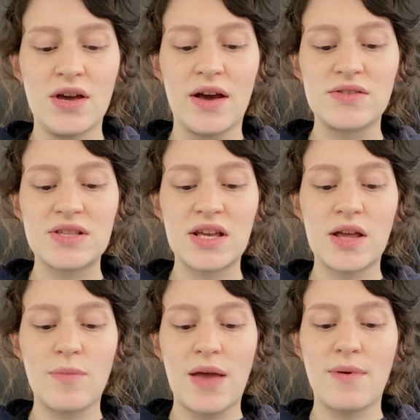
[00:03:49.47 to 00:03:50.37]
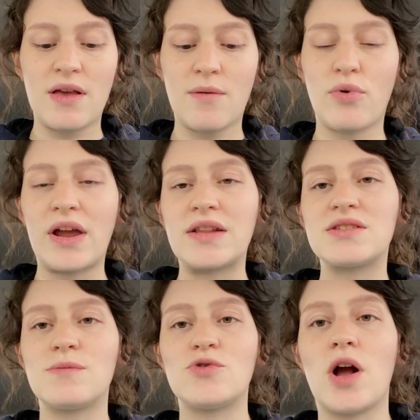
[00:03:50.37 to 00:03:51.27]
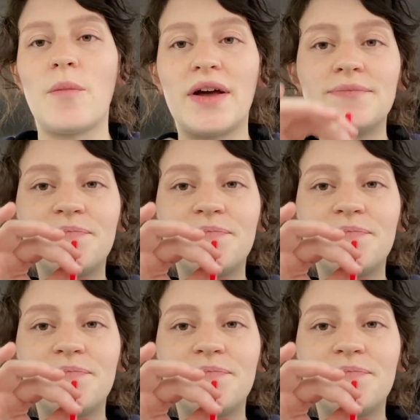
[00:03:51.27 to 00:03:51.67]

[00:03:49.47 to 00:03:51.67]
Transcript: I was thinking maybe bringing some drama.